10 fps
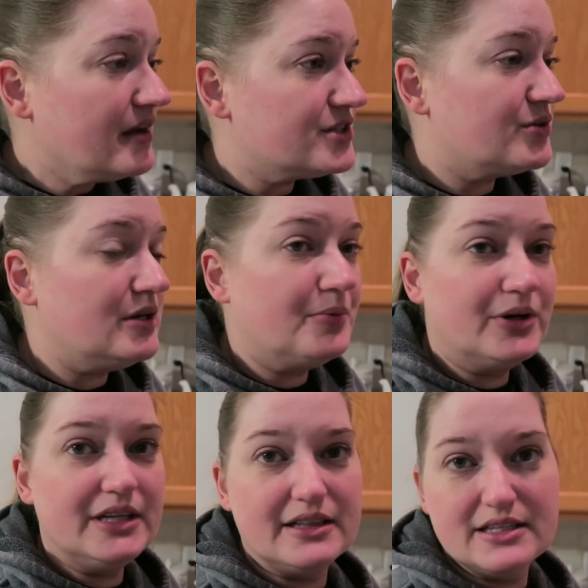So he
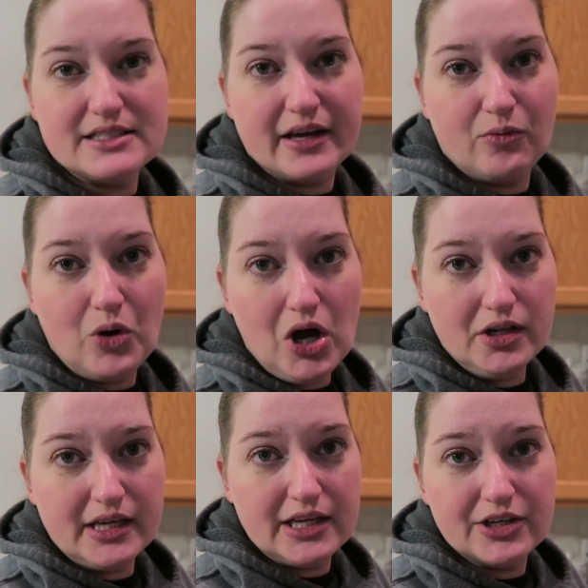put in this like
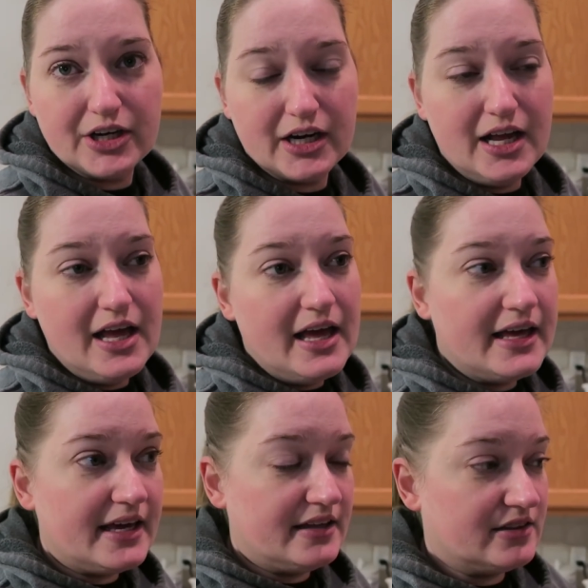wall heater
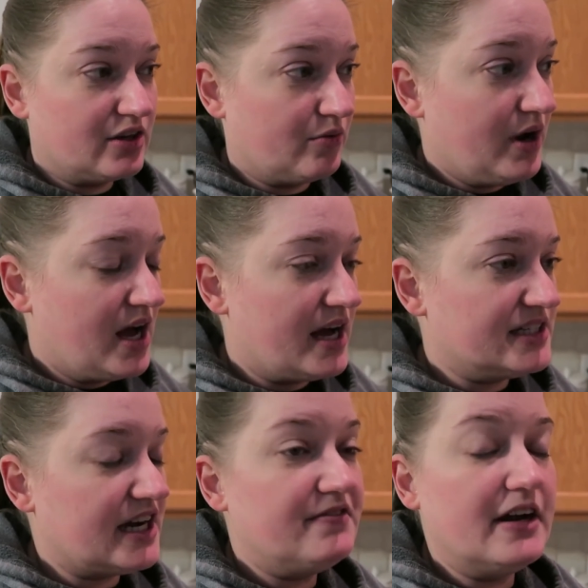in the
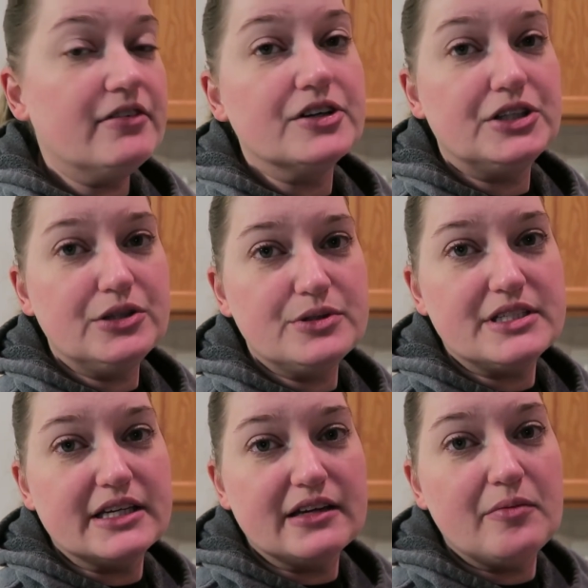garage. I've never
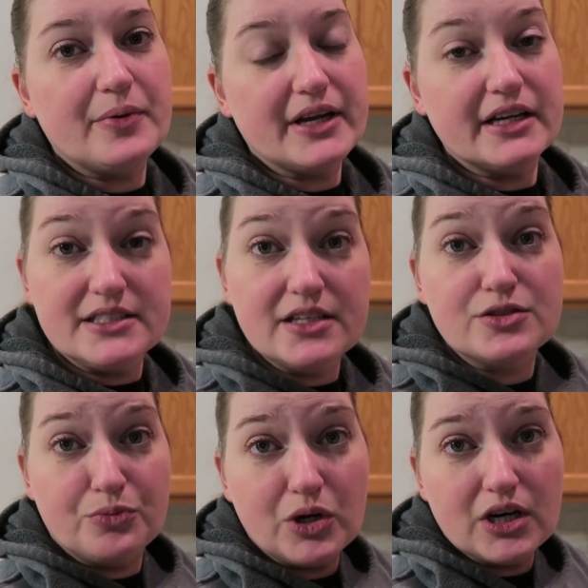used it, but it
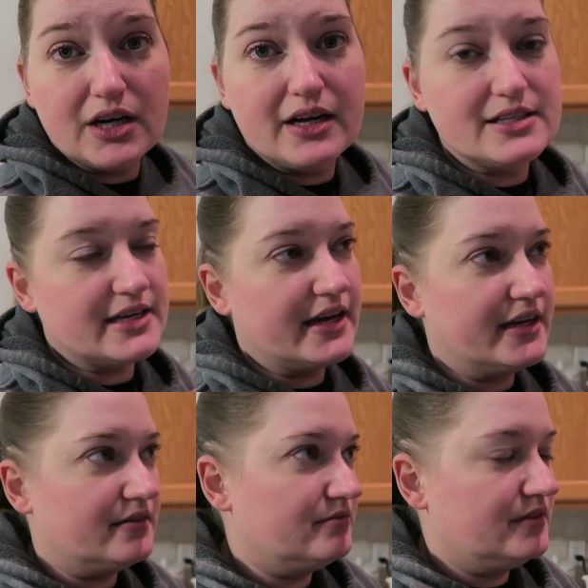does work because
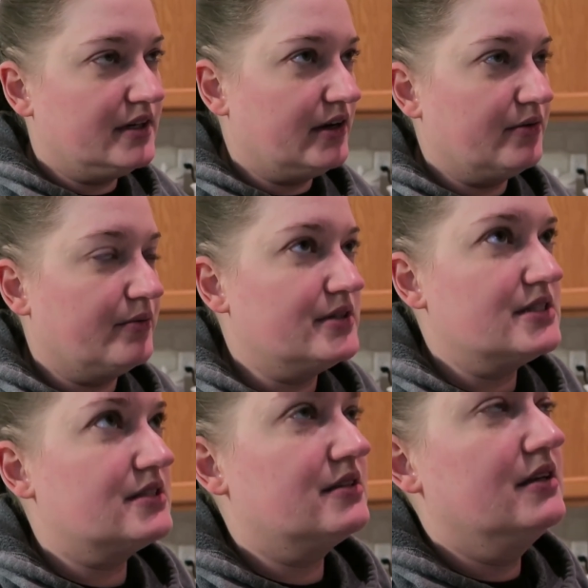I, you know,
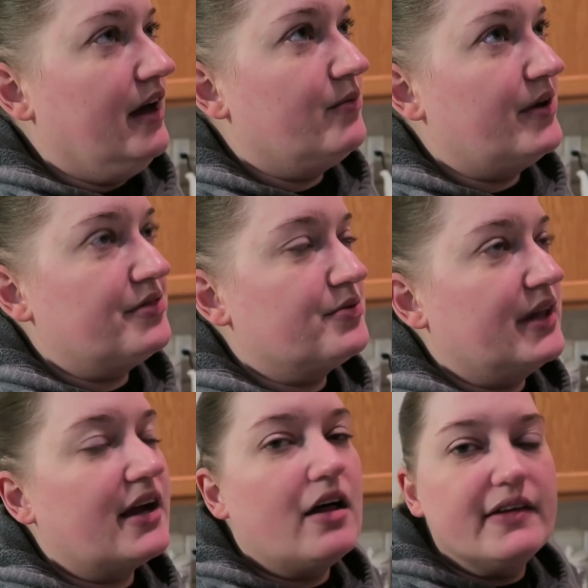once I went through
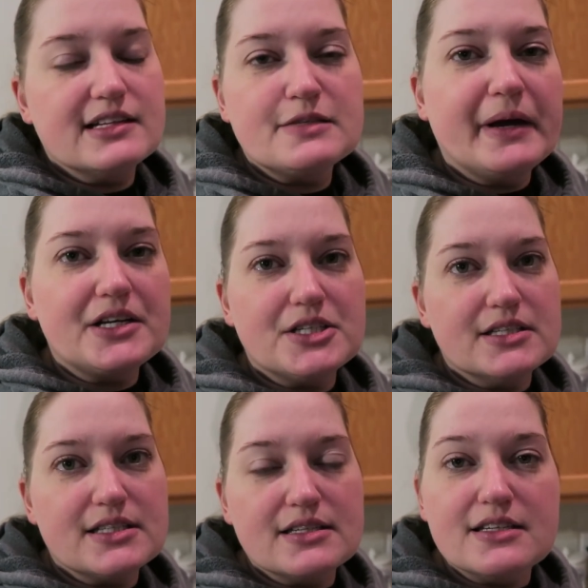like all the
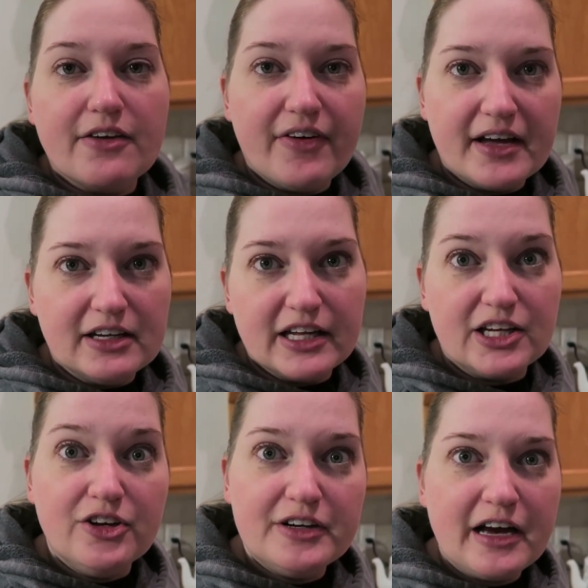inspections and stuff. I had to
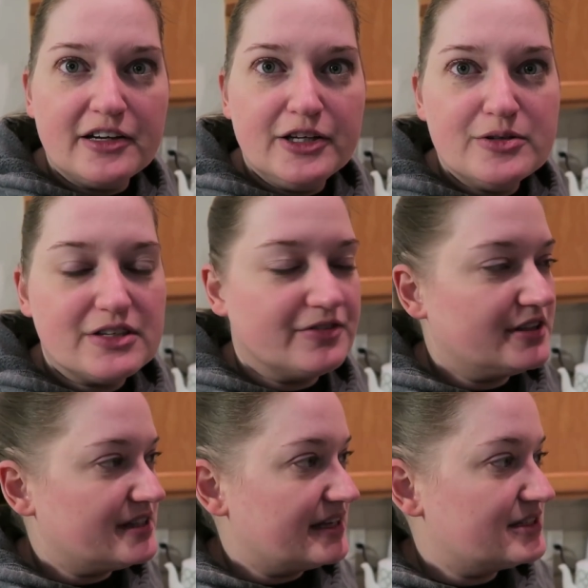like learn how to use
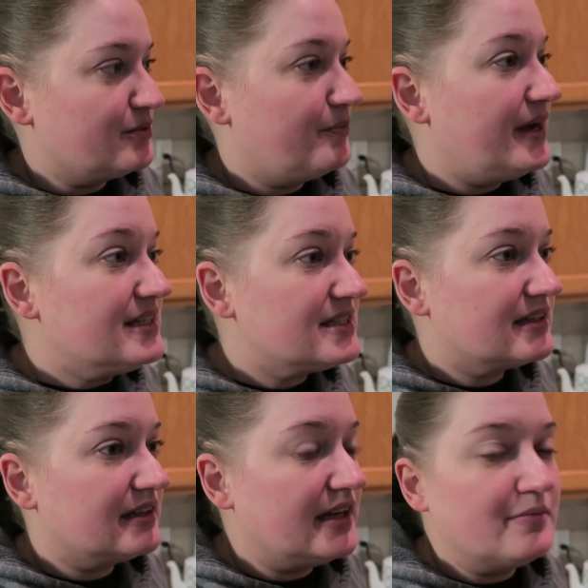everything. So
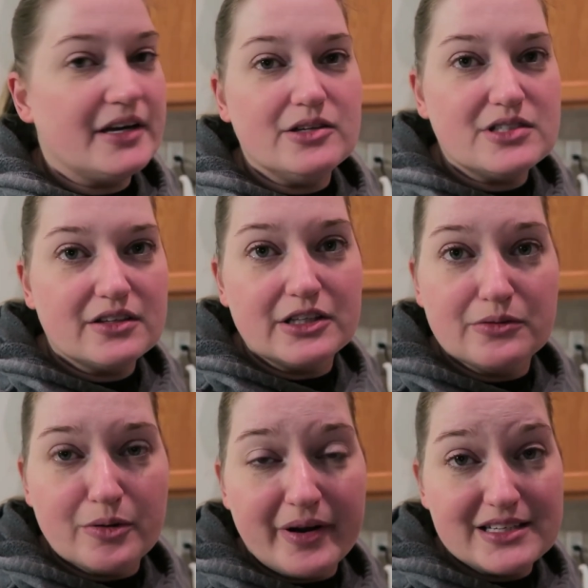basically in my utility
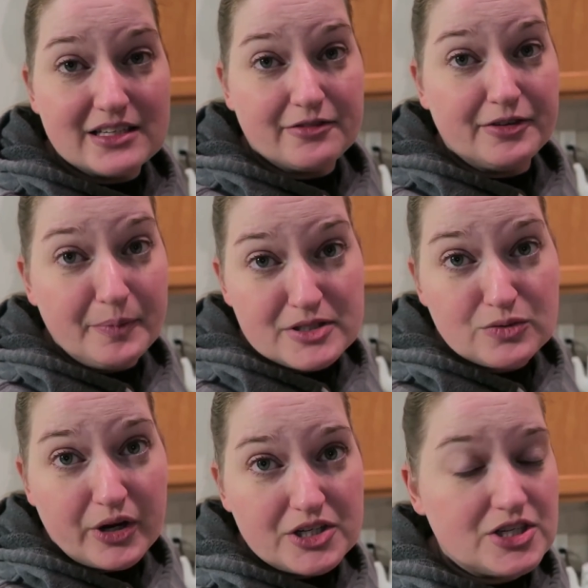room, I just had to flip a
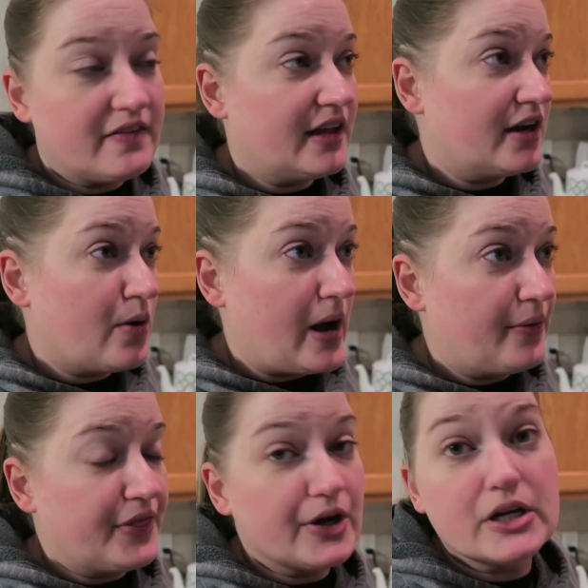switch and then go
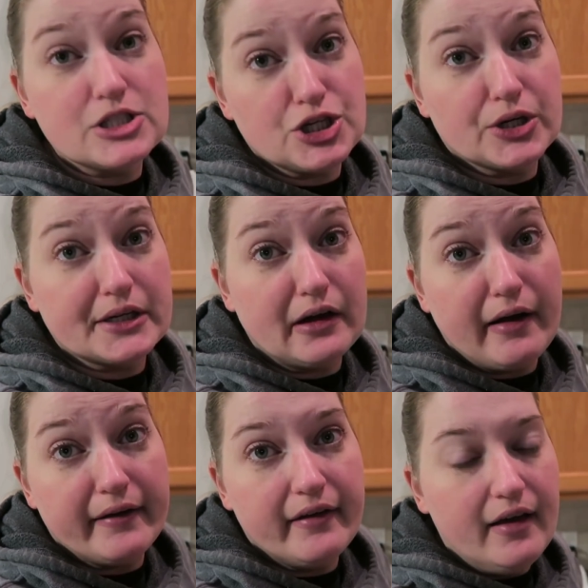out there and turn it
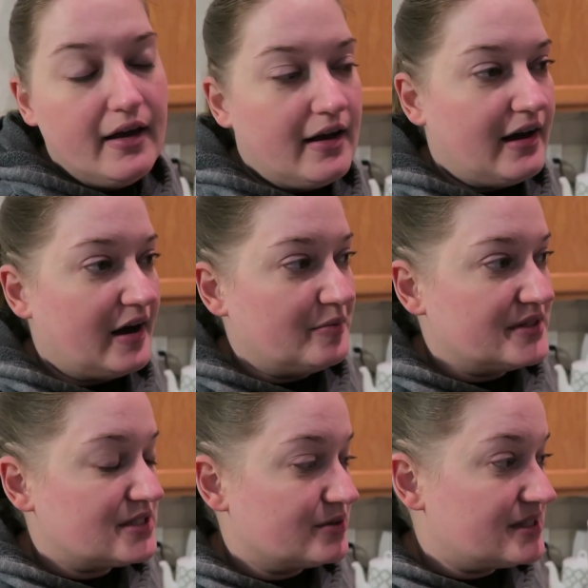on.
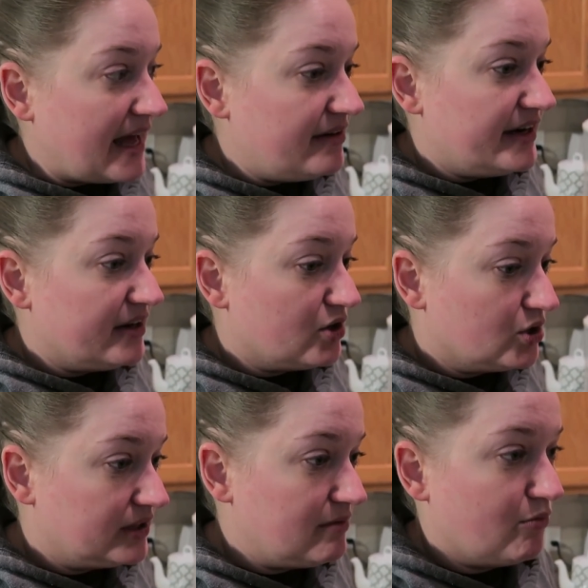Um, so Saturday
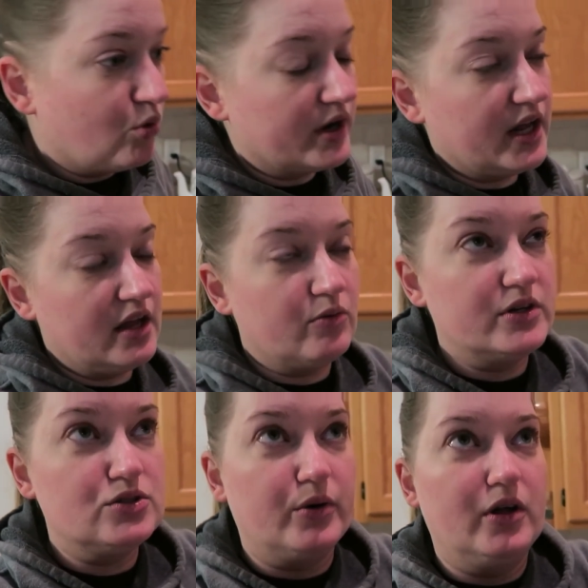early morning
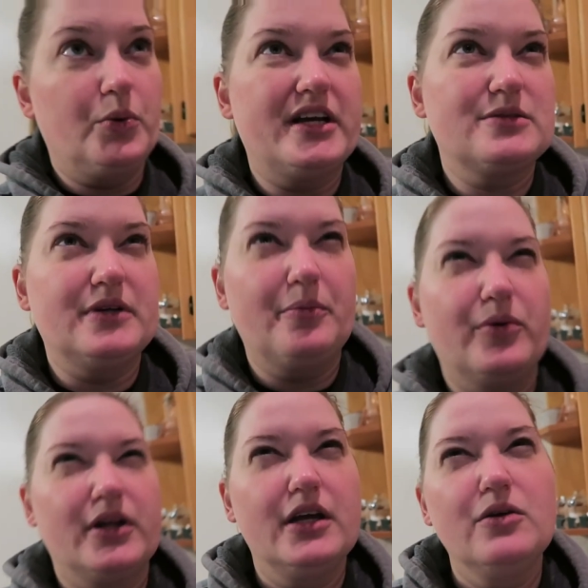when Doyle wakes me up,
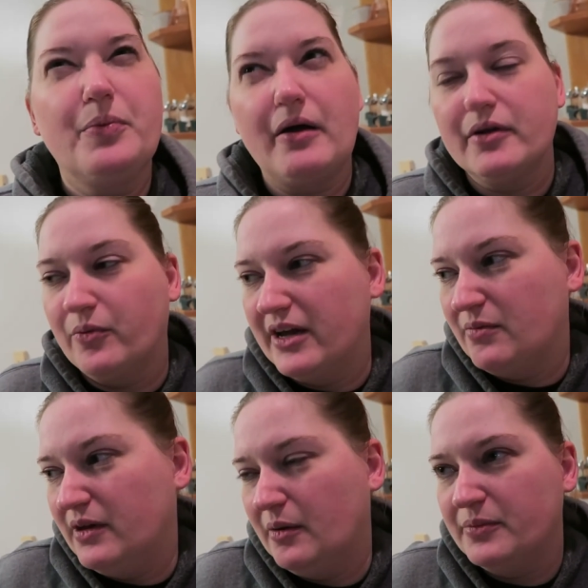well, he'll probably
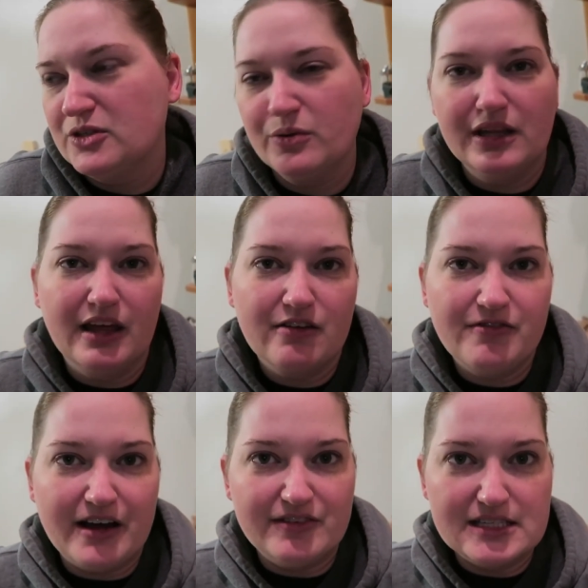wake me up between like
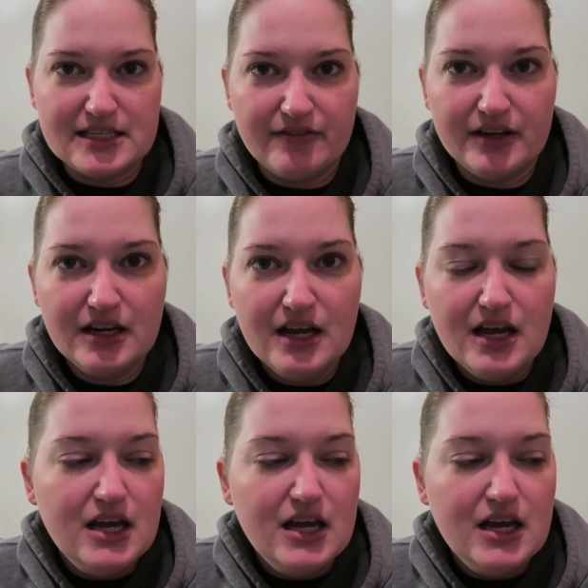five and seven.